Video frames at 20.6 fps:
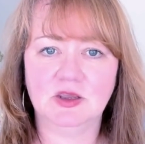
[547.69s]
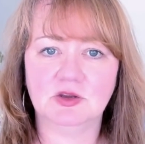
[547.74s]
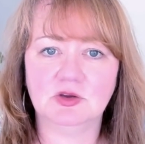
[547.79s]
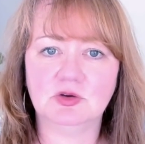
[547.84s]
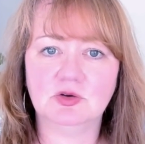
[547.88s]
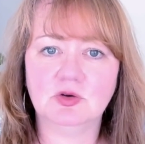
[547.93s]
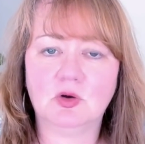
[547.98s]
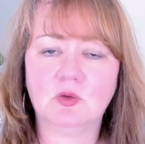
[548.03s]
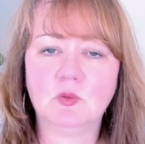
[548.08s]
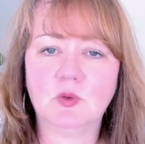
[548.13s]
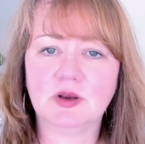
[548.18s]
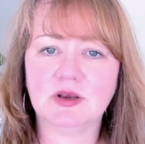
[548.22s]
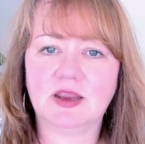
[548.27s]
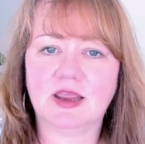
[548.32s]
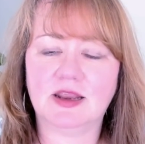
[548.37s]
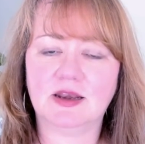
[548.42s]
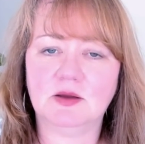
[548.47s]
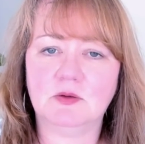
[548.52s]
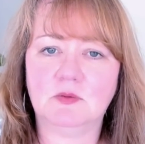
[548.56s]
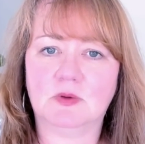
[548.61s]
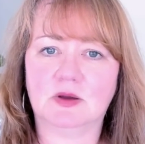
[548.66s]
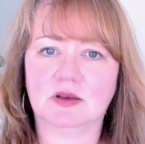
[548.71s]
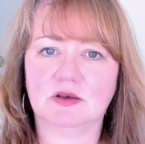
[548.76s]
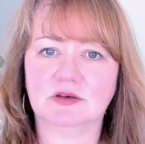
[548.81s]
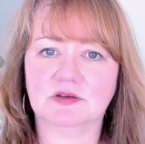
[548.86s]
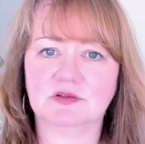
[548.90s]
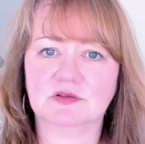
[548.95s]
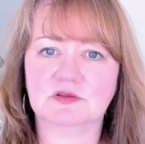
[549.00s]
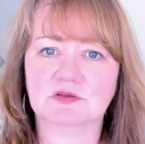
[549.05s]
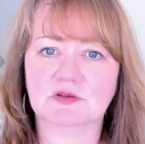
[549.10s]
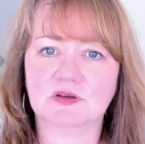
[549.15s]
You don't want
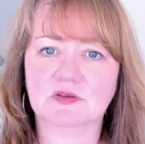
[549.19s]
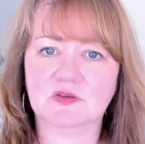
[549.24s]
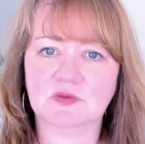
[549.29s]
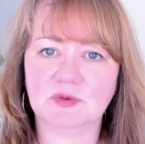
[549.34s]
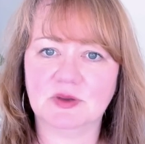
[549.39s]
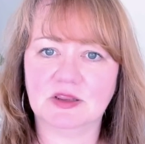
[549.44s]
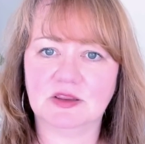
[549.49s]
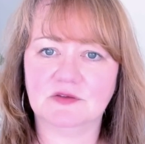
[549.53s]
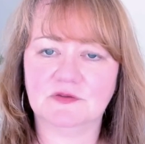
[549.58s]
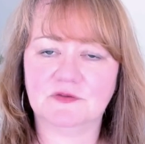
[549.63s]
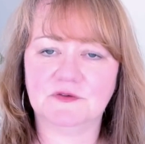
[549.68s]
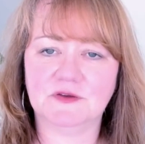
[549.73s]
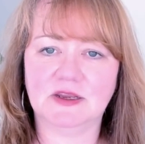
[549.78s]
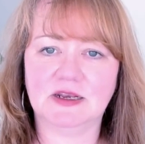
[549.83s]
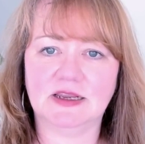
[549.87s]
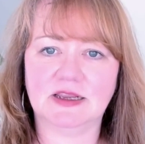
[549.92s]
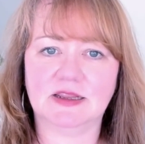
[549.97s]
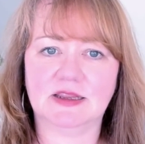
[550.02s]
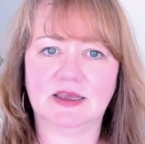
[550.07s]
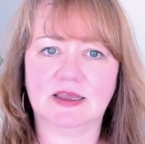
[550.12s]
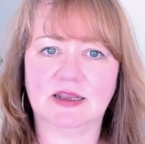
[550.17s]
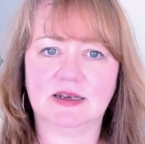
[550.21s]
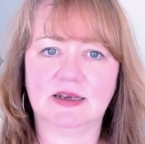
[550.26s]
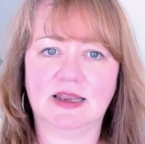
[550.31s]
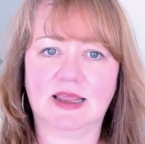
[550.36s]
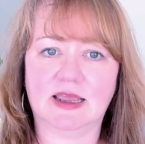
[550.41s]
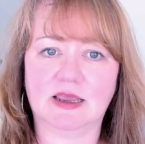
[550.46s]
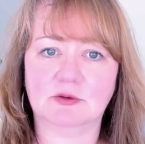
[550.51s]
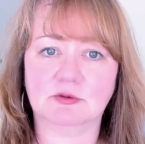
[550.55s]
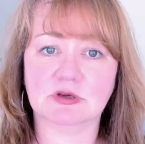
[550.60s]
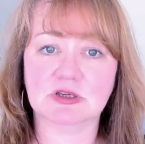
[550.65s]
anyone to transmit the feeling that
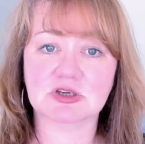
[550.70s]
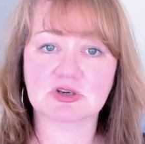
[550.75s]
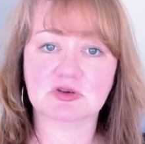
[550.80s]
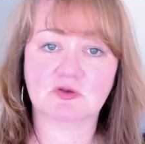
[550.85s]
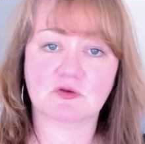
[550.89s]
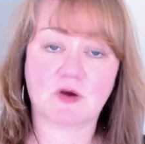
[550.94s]
language